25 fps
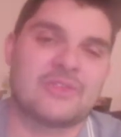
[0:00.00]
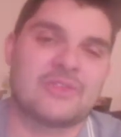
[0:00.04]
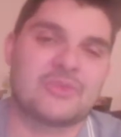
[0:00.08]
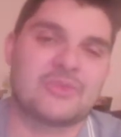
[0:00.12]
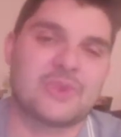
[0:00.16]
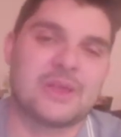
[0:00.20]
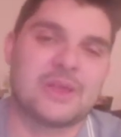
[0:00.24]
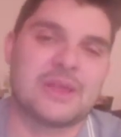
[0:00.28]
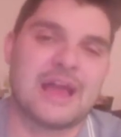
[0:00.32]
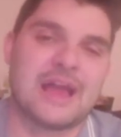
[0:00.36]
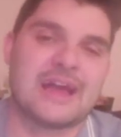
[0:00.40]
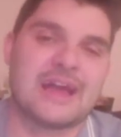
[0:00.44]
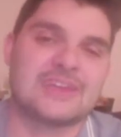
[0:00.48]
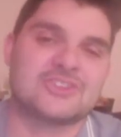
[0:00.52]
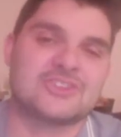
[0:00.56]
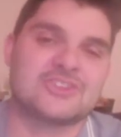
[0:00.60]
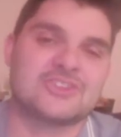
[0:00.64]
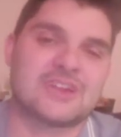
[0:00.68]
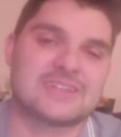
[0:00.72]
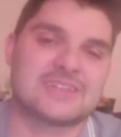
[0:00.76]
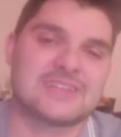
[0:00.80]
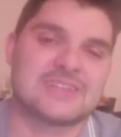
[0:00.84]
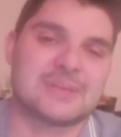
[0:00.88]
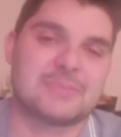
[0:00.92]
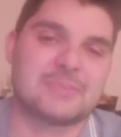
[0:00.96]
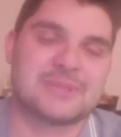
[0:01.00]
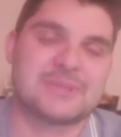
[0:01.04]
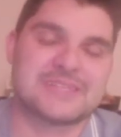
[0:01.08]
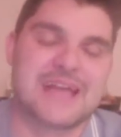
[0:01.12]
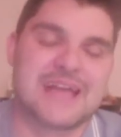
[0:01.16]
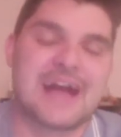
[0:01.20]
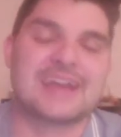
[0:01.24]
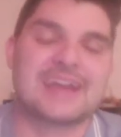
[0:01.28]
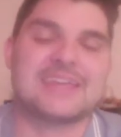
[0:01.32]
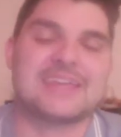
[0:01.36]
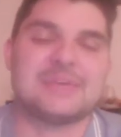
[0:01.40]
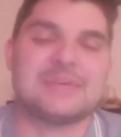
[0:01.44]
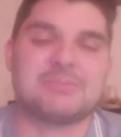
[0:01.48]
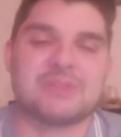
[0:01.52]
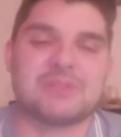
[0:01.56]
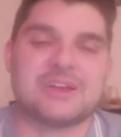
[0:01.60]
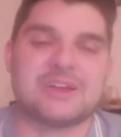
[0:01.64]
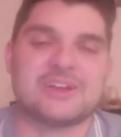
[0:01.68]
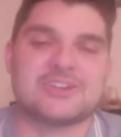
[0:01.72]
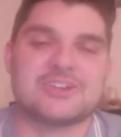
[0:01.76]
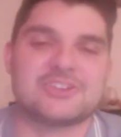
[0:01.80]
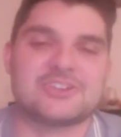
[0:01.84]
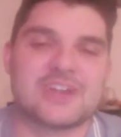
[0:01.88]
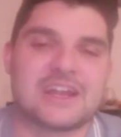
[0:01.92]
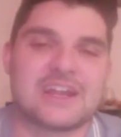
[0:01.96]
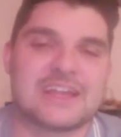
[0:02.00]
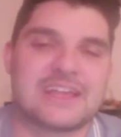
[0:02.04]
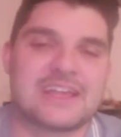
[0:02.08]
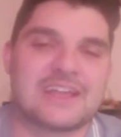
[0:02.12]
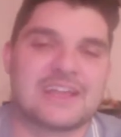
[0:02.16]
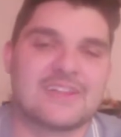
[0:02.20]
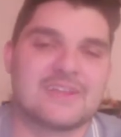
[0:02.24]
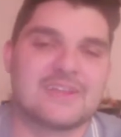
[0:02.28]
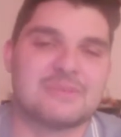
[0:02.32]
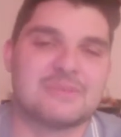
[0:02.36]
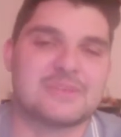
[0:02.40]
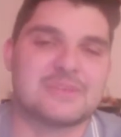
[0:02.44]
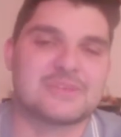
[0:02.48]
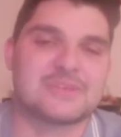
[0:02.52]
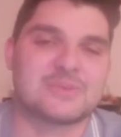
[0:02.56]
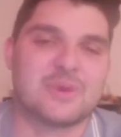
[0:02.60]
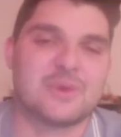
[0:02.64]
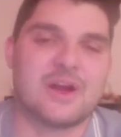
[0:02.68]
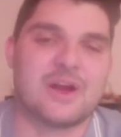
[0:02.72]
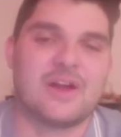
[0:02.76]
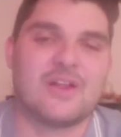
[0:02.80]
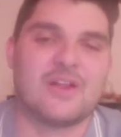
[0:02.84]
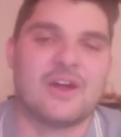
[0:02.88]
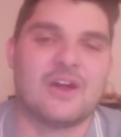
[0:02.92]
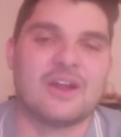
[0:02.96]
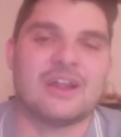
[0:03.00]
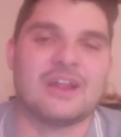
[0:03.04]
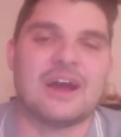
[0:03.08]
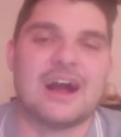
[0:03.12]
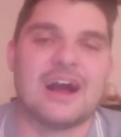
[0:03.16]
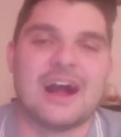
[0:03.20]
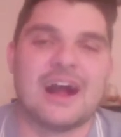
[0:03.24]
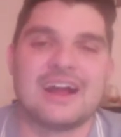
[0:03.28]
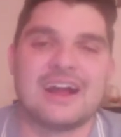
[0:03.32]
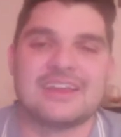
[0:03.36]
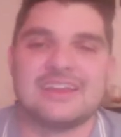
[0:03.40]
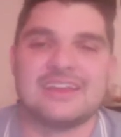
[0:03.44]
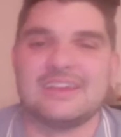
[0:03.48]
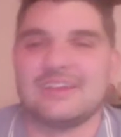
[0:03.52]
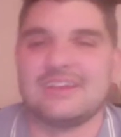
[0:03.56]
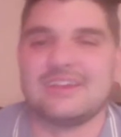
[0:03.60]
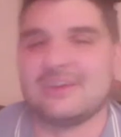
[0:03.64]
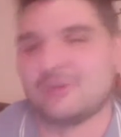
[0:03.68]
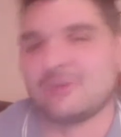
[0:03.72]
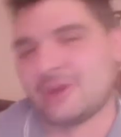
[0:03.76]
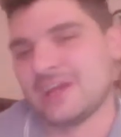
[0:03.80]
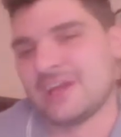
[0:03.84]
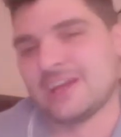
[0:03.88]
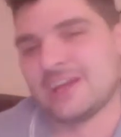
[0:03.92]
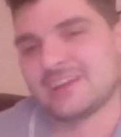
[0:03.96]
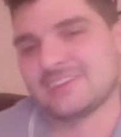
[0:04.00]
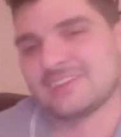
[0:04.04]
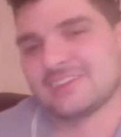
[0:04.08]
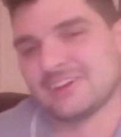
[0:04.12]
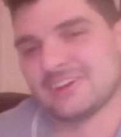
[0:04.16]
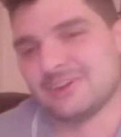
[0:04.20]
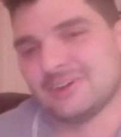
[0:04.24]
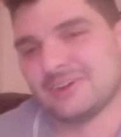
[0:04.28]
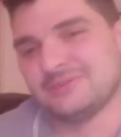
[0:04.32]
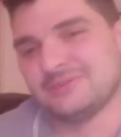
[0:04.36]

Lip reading: three guys dress up as hockey players try to kill him as well on a hockey rink. So